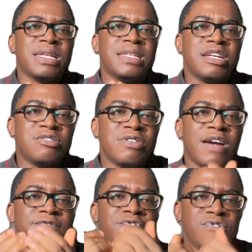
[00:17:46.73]
then you
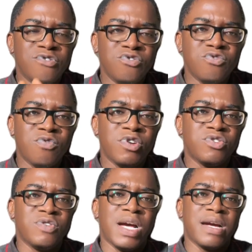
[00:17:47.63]
have to do
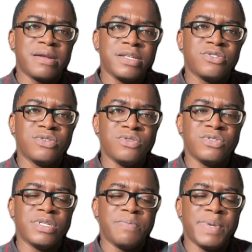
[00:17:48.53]
what you agree to do
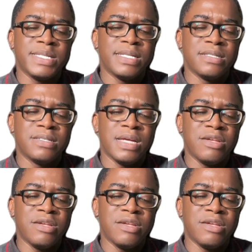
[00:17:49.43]
to the person.